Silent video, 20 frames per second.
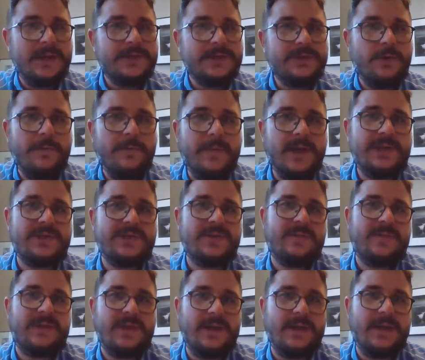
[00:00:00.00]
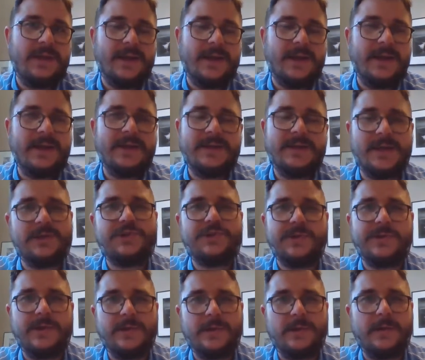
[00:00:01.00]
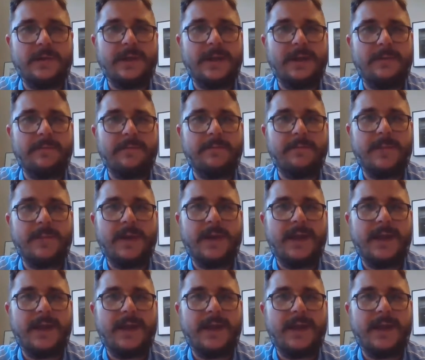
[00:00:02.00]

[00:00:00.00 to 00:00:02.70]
So much of the industrial and